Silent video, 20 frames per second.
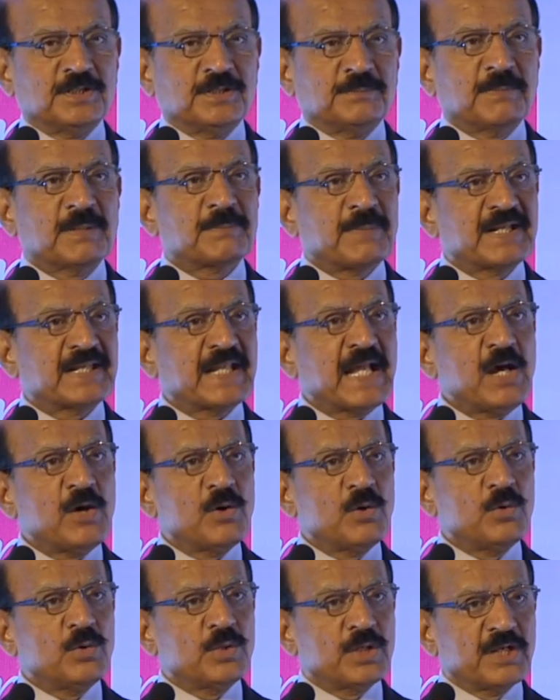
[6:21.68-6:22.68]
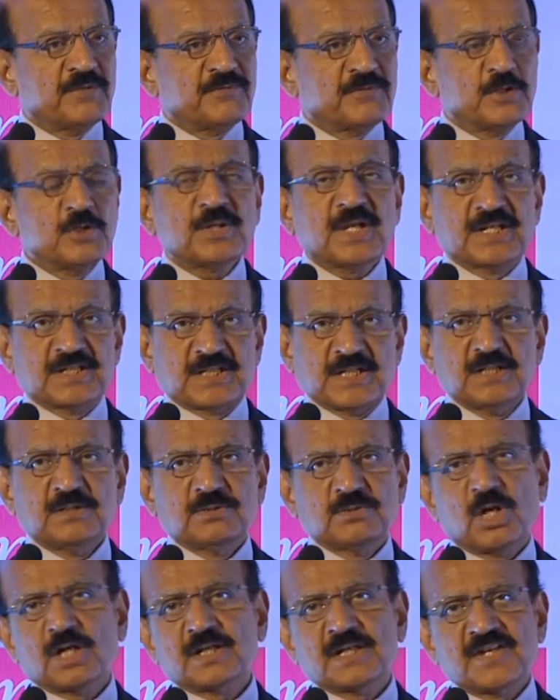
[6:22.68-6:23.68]
But by now, if you look at it,
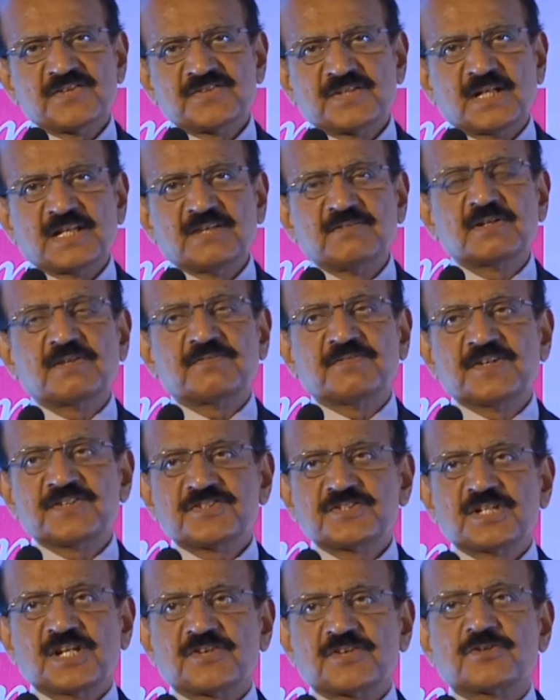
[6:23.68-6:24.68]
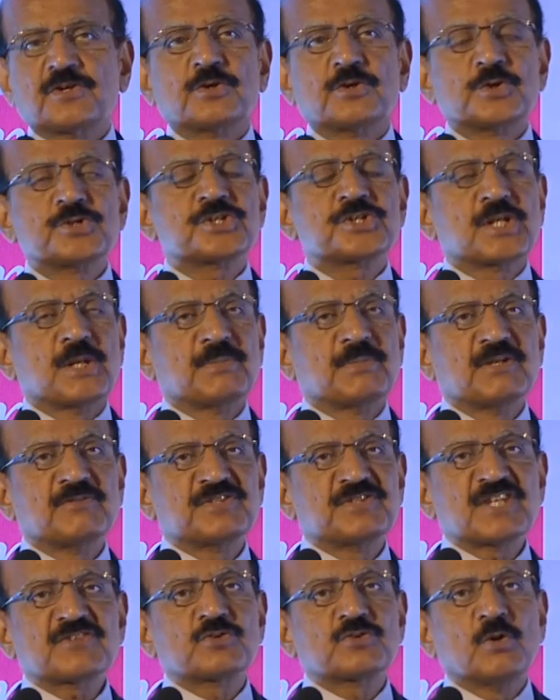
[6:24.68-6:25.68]
not necessarily even the first industrial revolution, I believe we
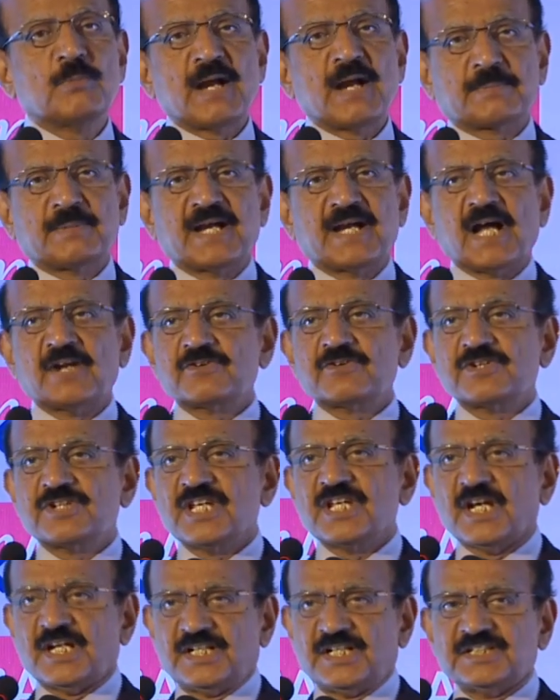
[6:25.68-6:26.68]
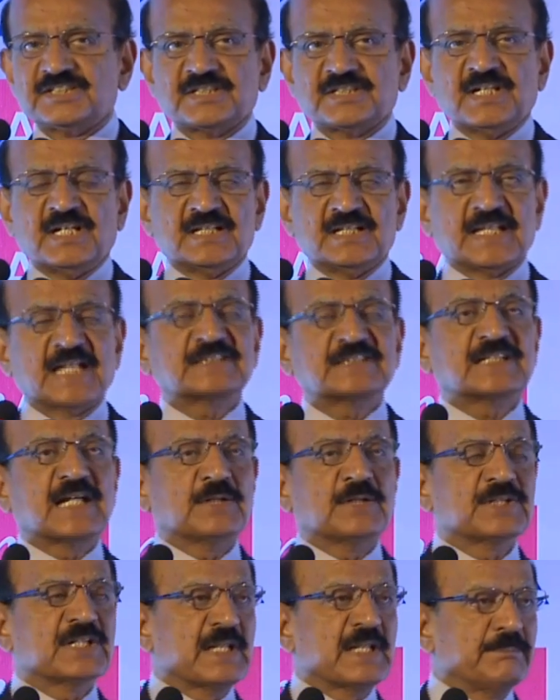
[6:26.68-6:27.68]
just go back by 100 years. That's how
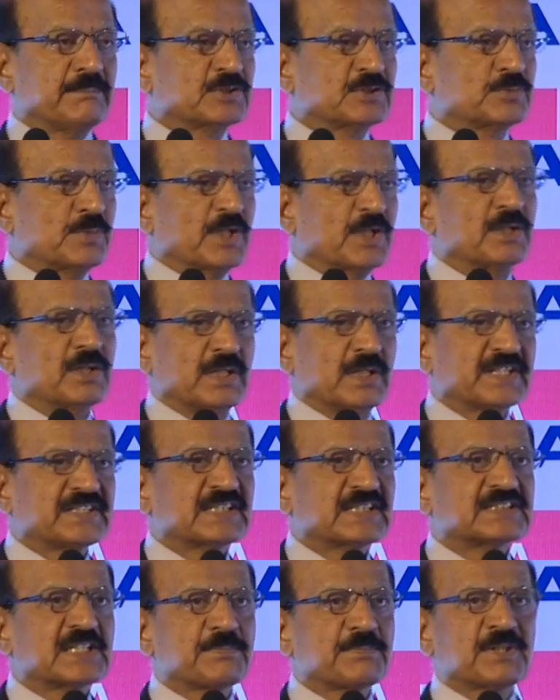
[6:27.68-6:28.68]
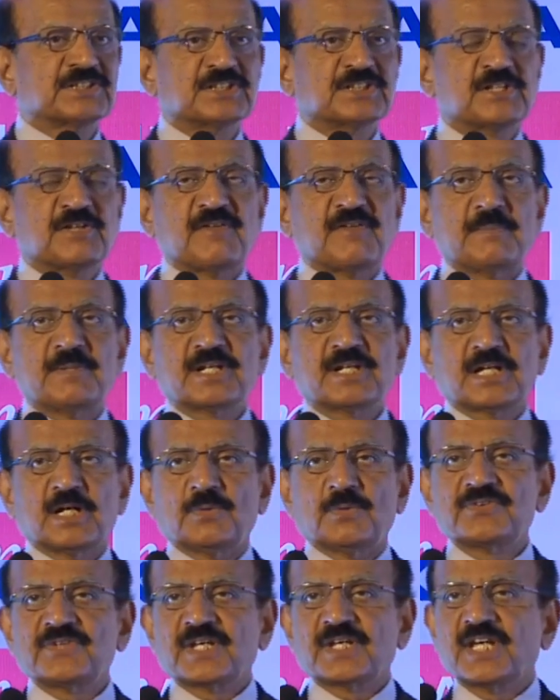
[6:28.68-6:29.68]
the numbers were. 60% of America
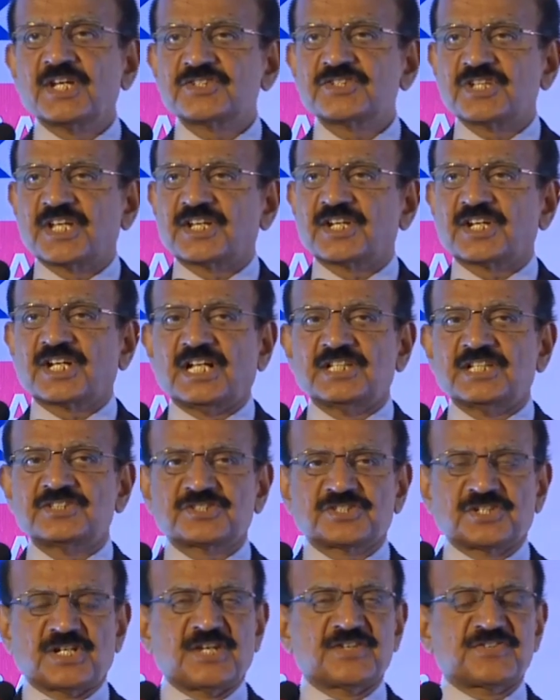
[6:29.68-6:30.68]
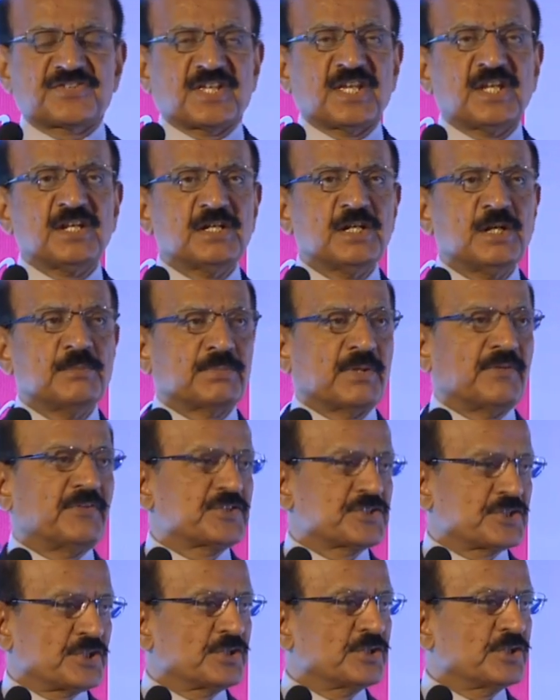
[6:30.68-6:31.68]
was engaged in agriculture as their
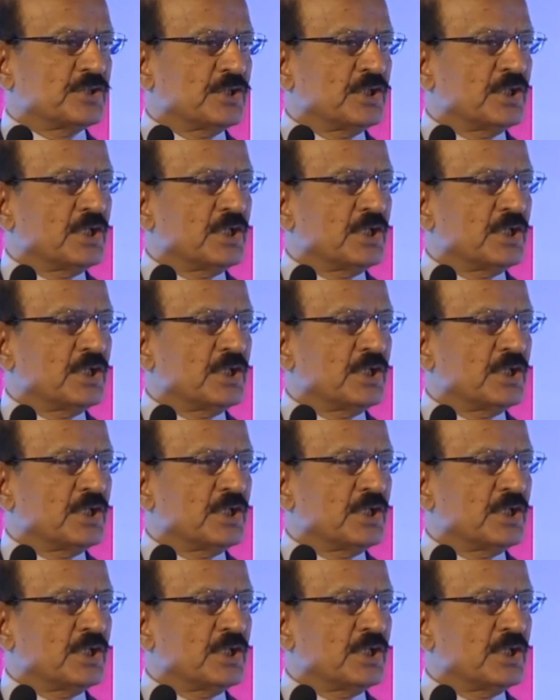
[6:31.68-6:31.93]
profession.